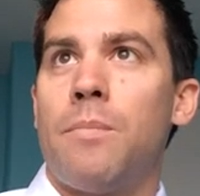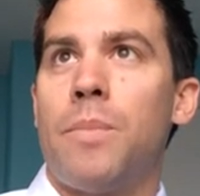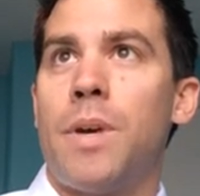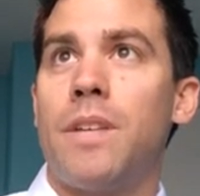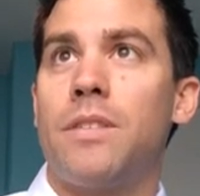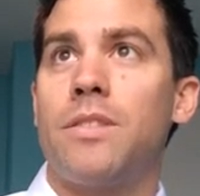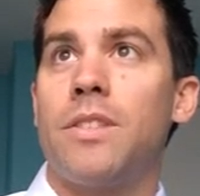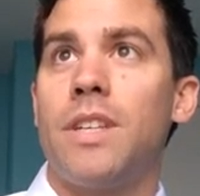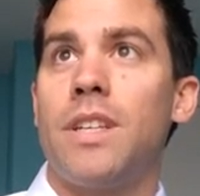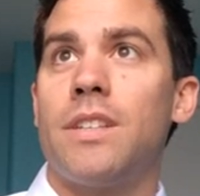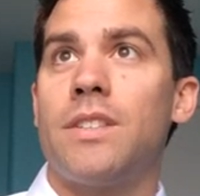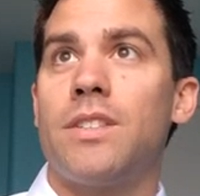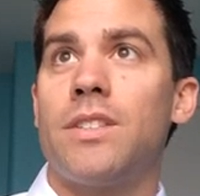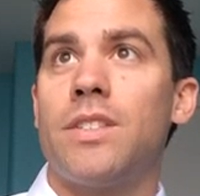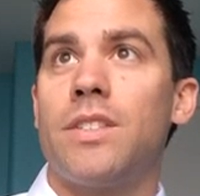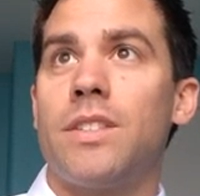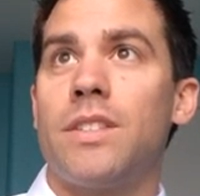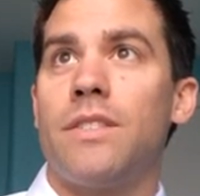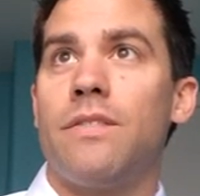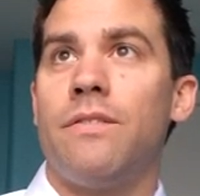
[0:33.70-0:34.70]
basically
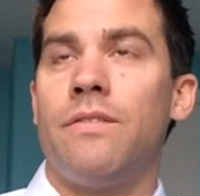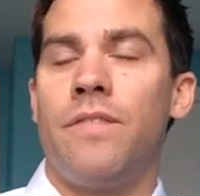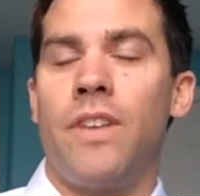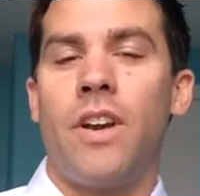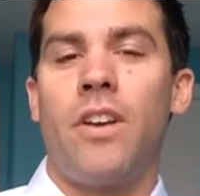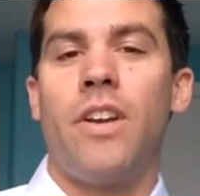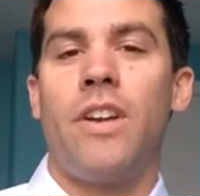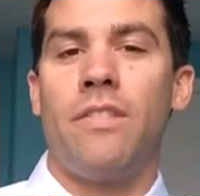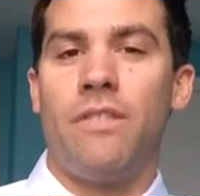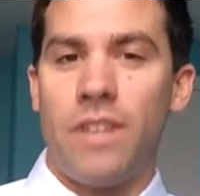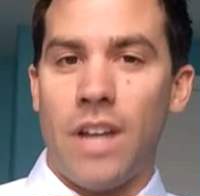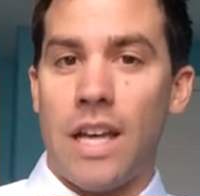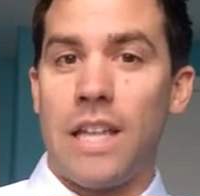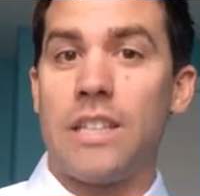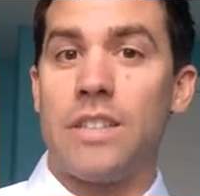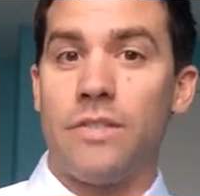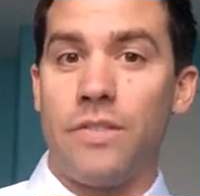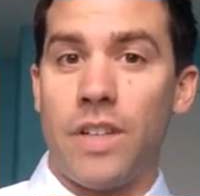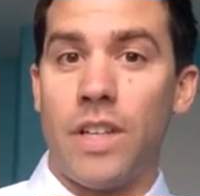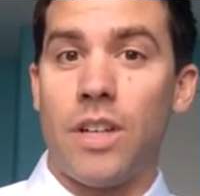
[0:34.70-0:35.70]
it's very
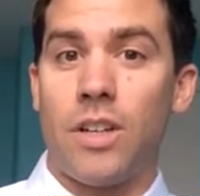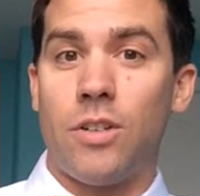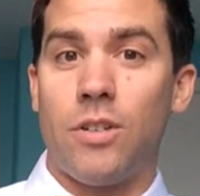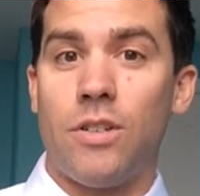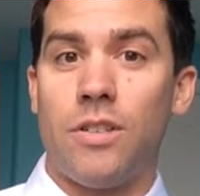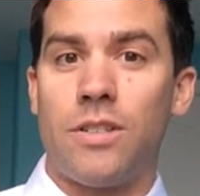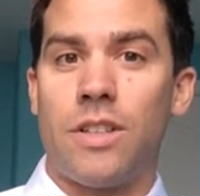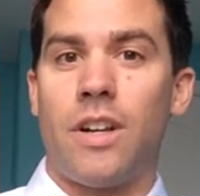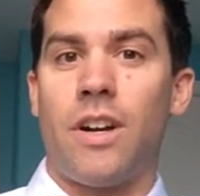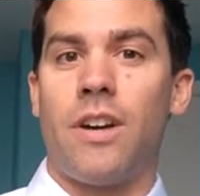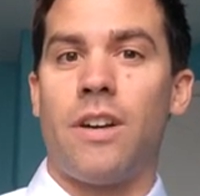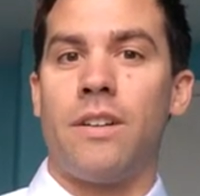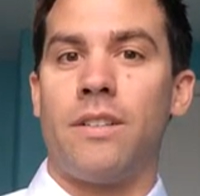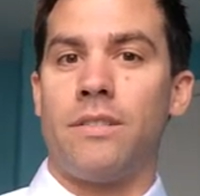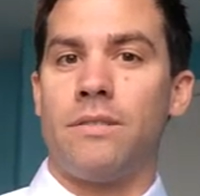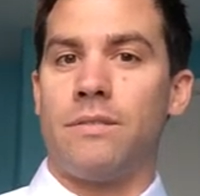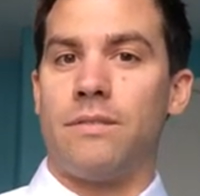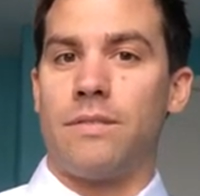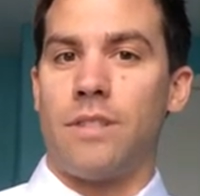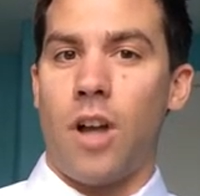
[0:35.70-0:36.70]
nice vehicles that
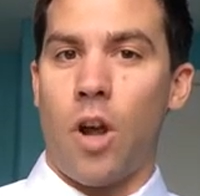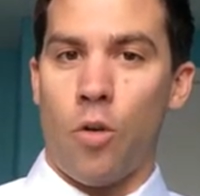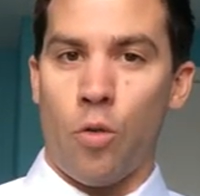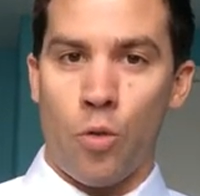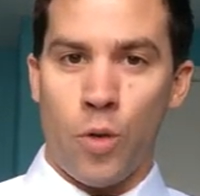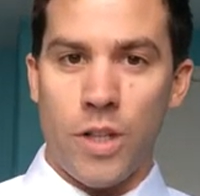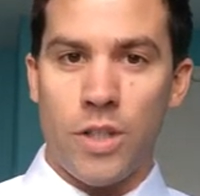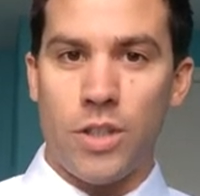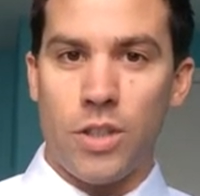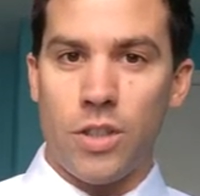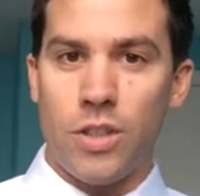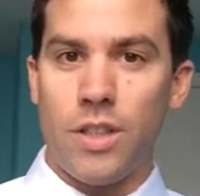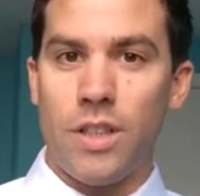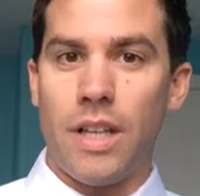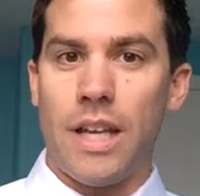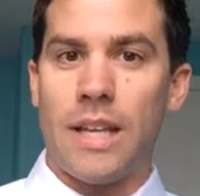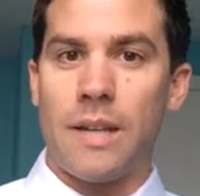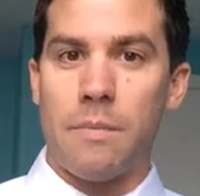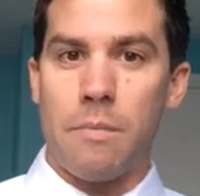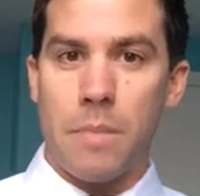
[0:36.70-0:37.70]
are
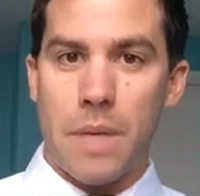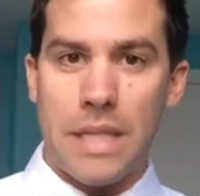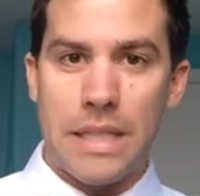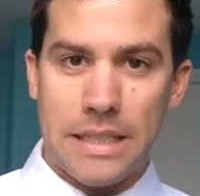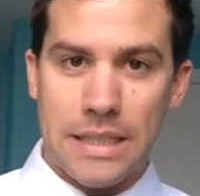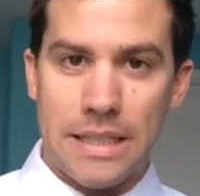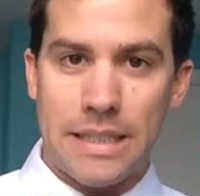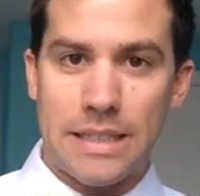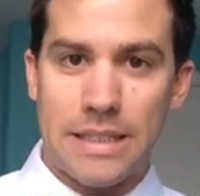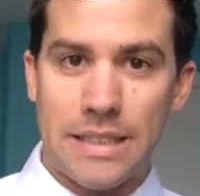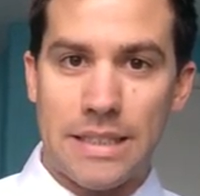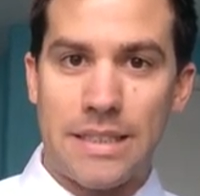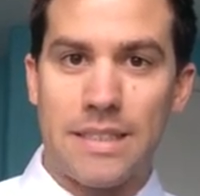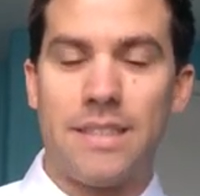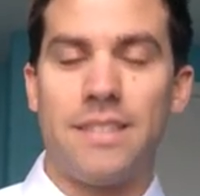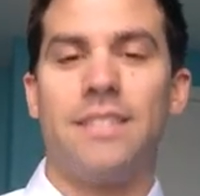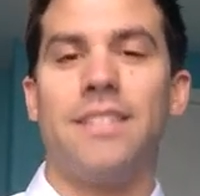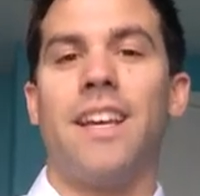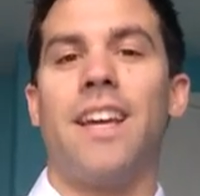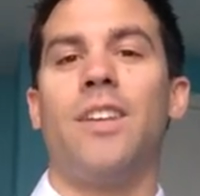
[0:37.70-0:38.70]
original and mint,
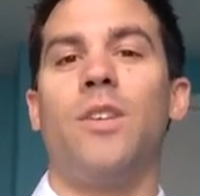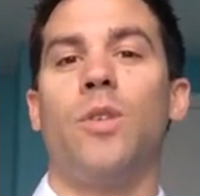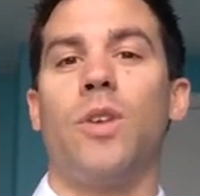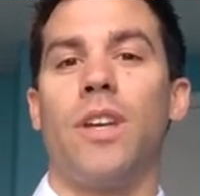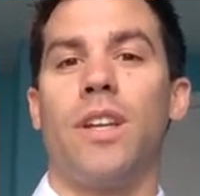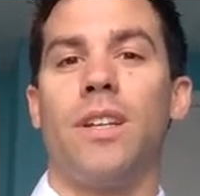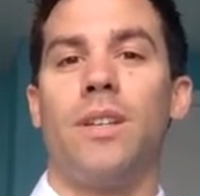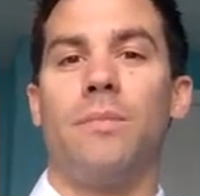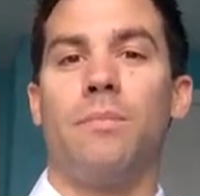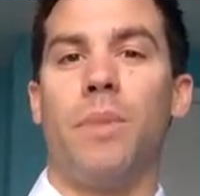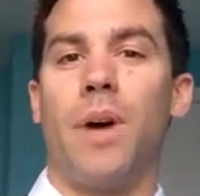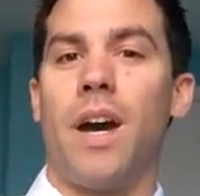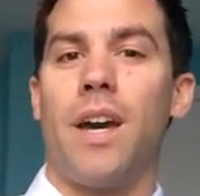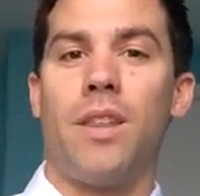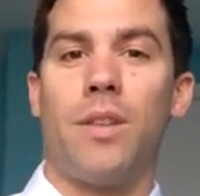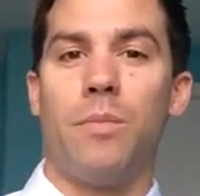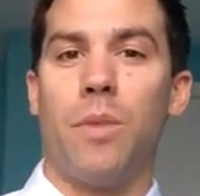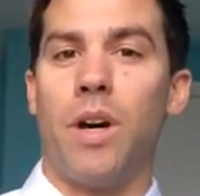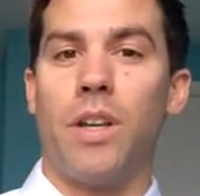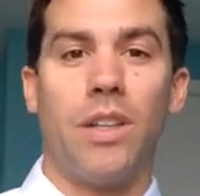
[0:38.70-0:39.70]
and you can buy
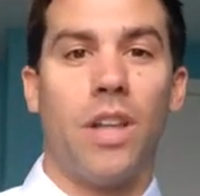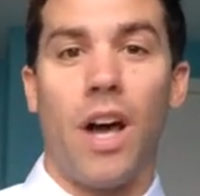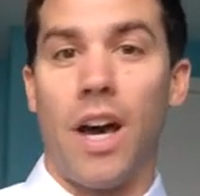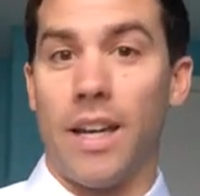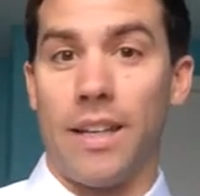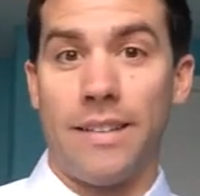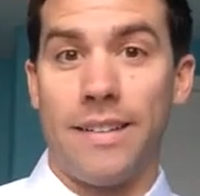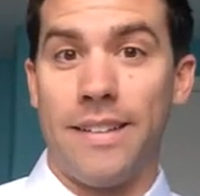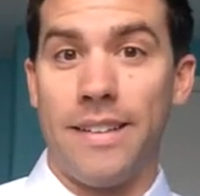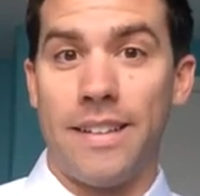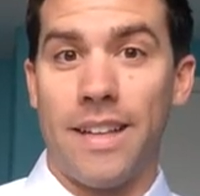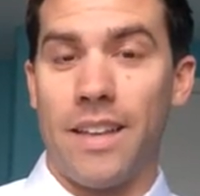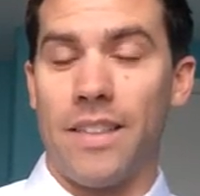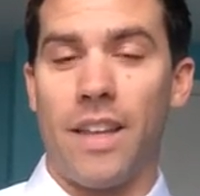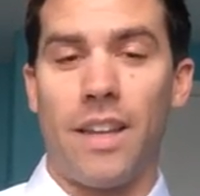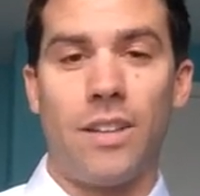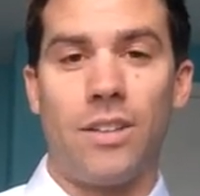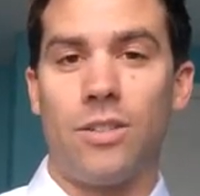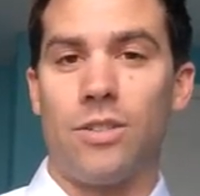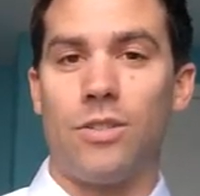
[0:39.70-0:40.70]
them online and
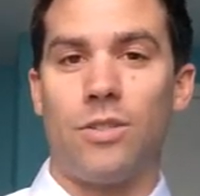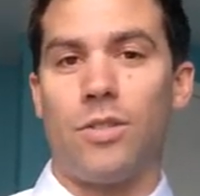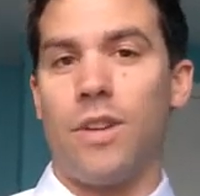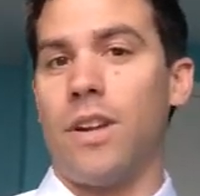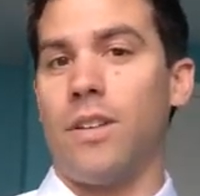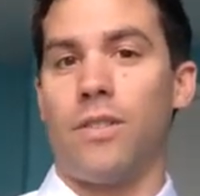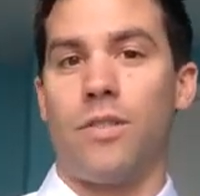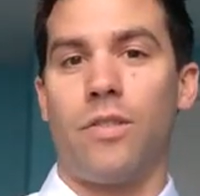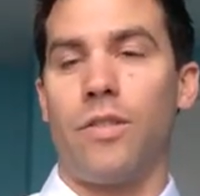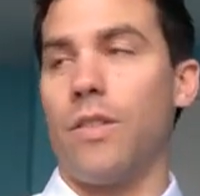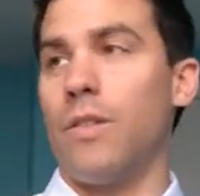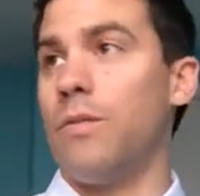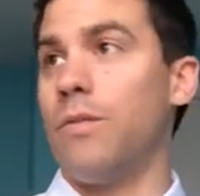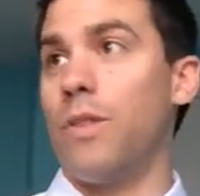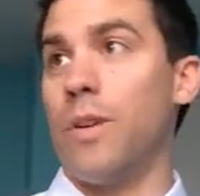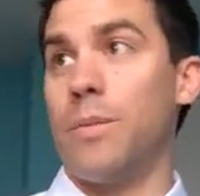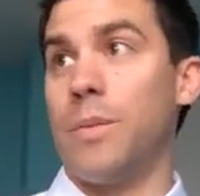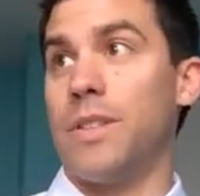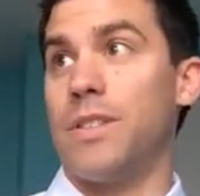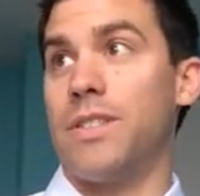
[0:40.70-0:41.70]
then transfer them
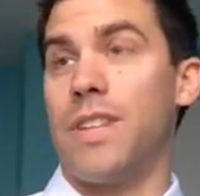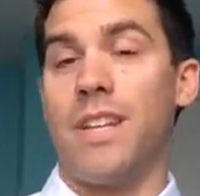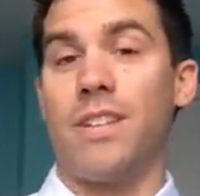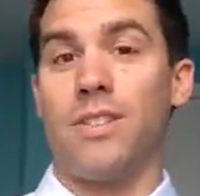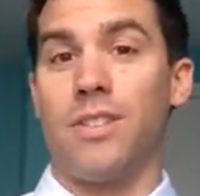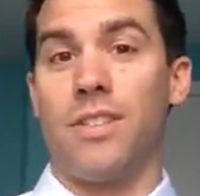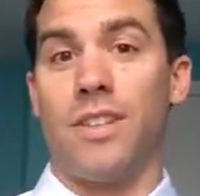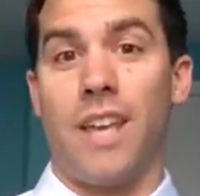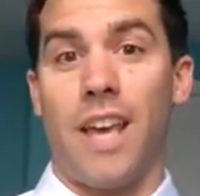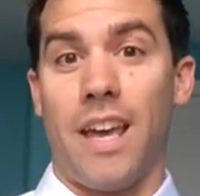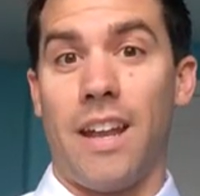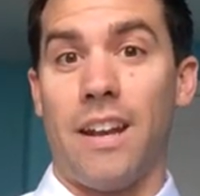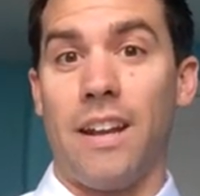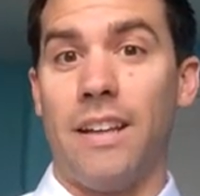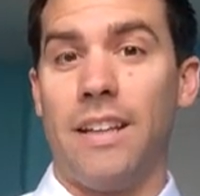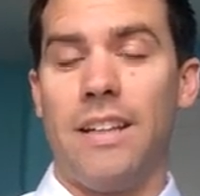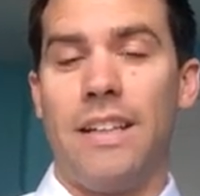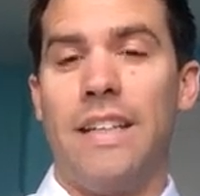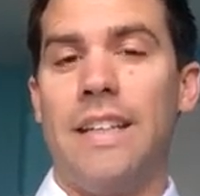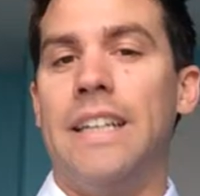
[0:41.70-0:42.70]
from the States to
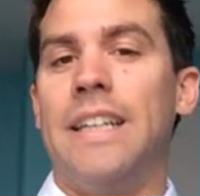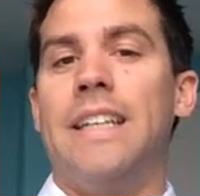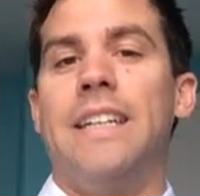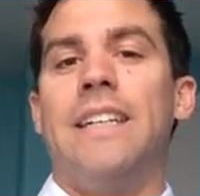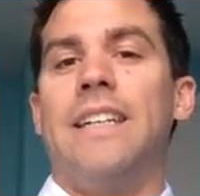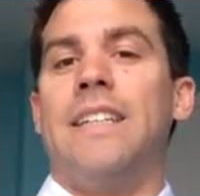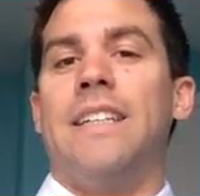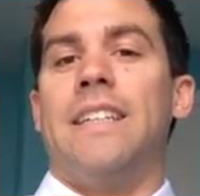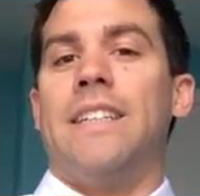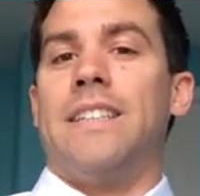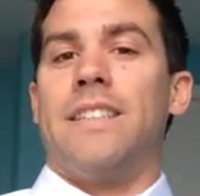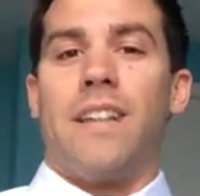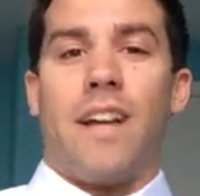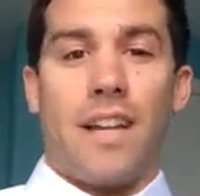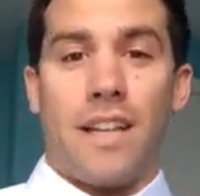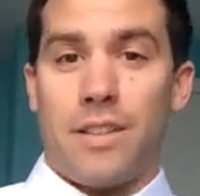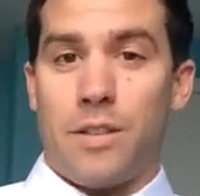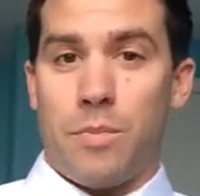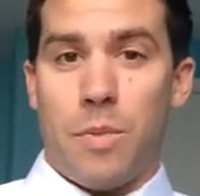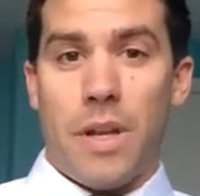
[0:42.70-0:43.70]
Canada.
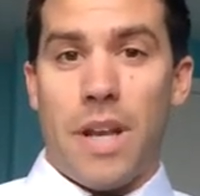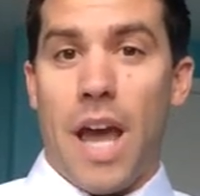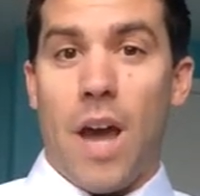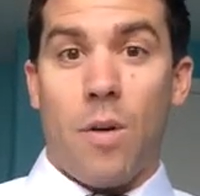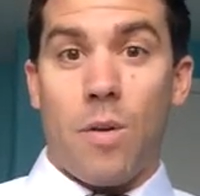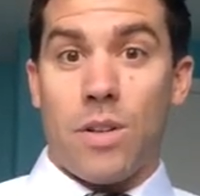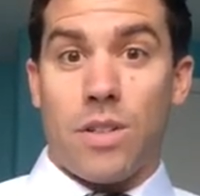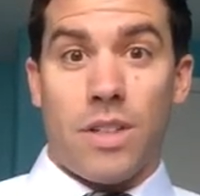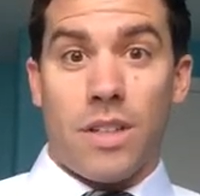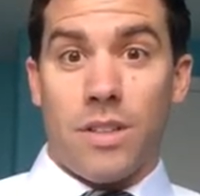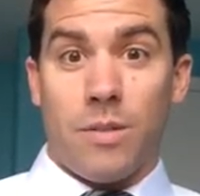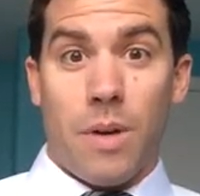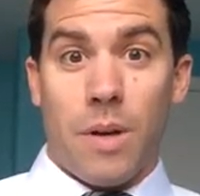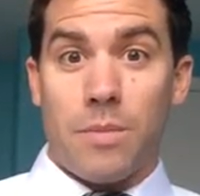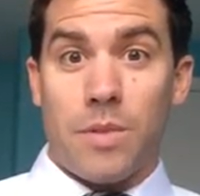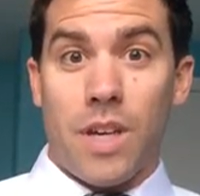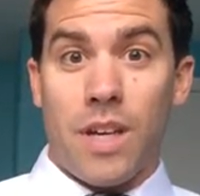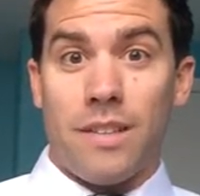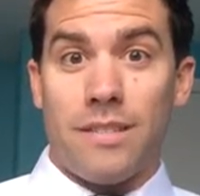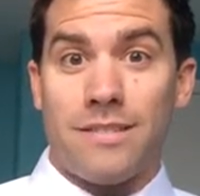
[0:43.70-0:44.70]
I can spend hours on the
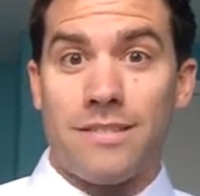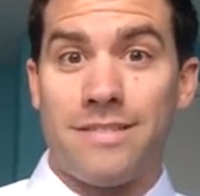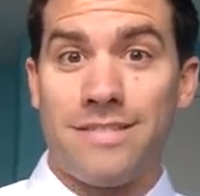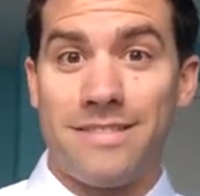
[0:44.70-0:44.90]
website.